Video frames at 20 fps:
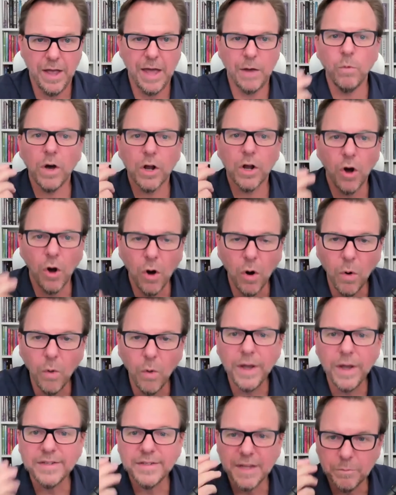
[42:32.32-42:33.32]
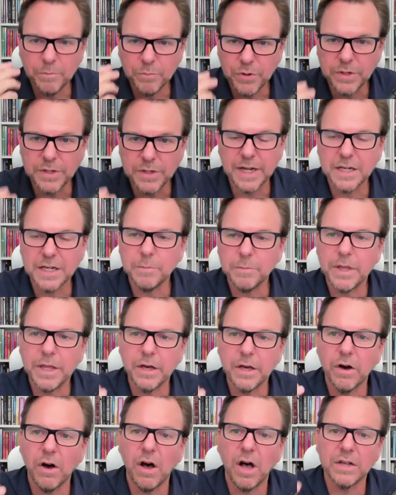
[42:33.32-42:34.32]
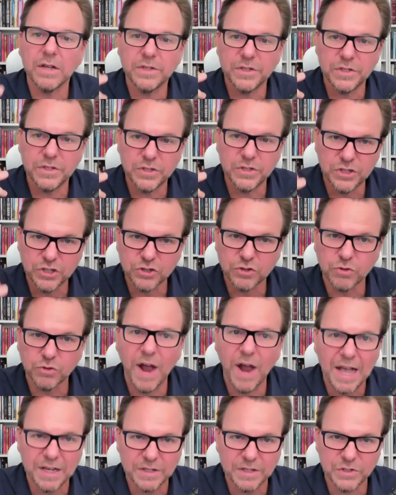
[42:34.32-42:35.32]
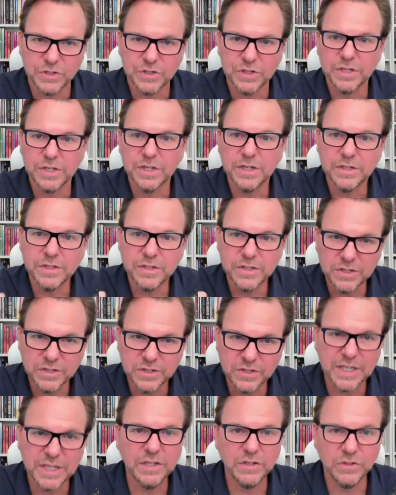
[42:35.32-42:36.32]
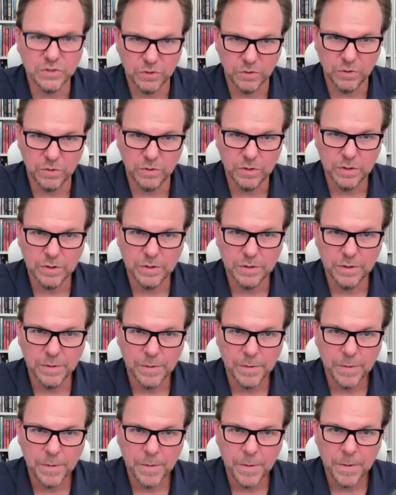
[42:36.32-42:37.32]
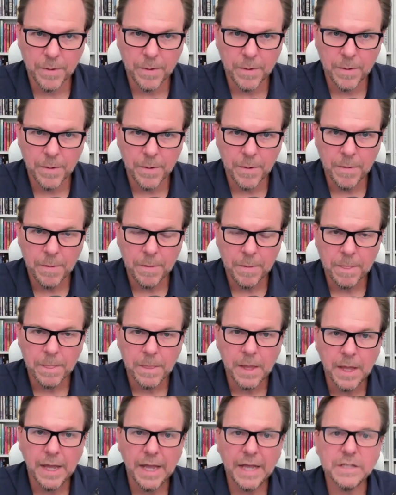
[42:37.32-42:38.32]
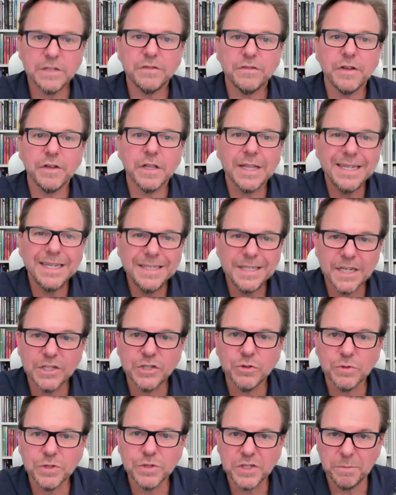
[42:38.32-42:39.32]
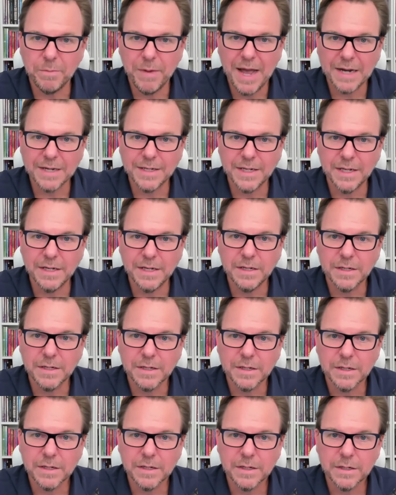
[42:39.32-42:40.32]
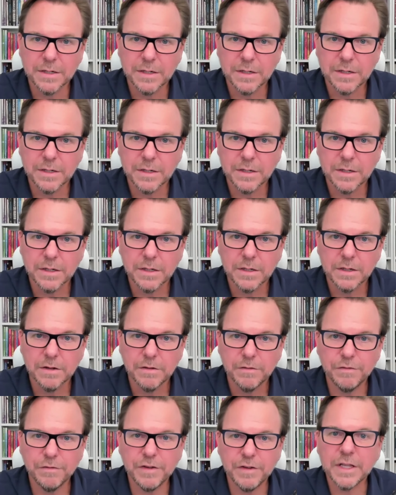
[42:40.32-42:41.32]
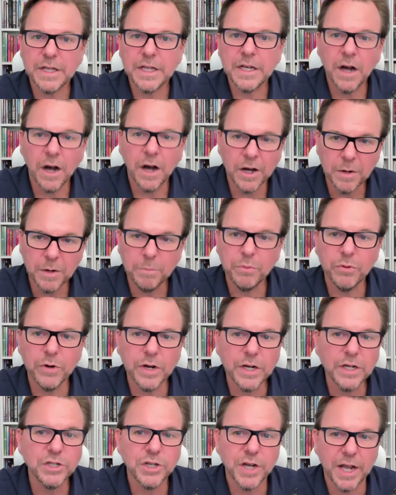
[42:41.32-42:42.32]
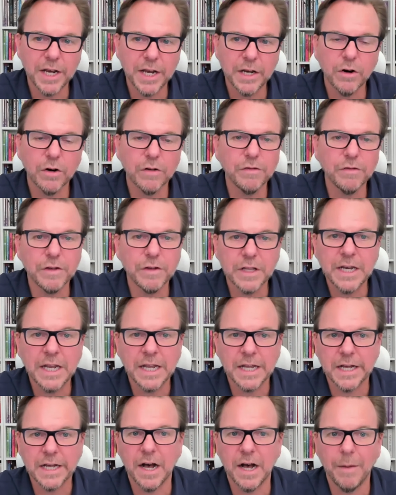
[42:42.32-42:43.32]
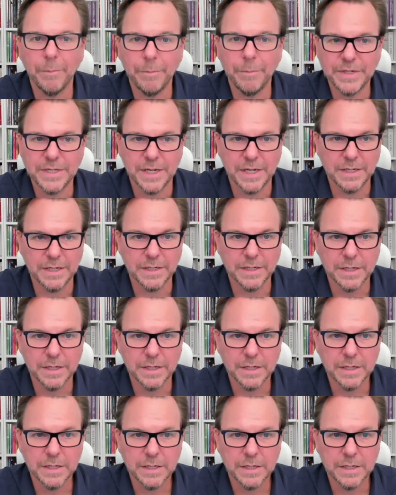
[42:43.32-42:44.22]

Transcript: And what always and predictably causes stress to Cecil is feeling disrespected, feeling unappreciated, or feeling incompetent.